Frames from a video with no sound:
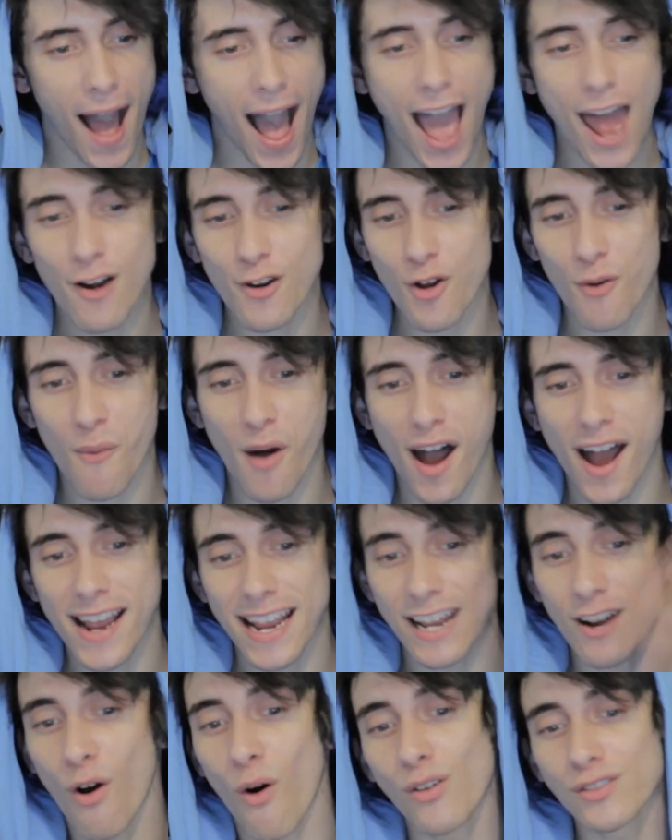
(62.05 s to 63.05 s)
I don't know why,
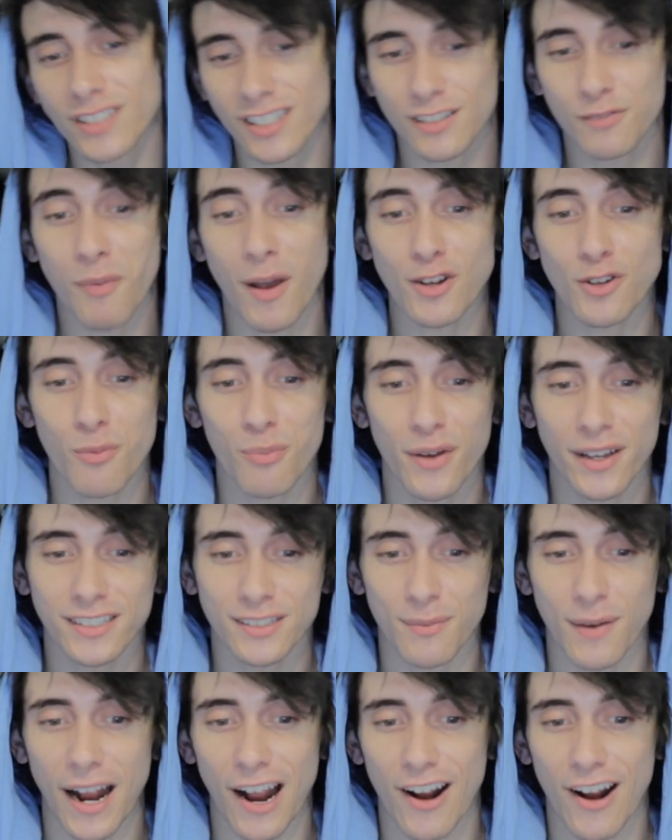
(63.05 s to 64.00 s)
it holds a special place in my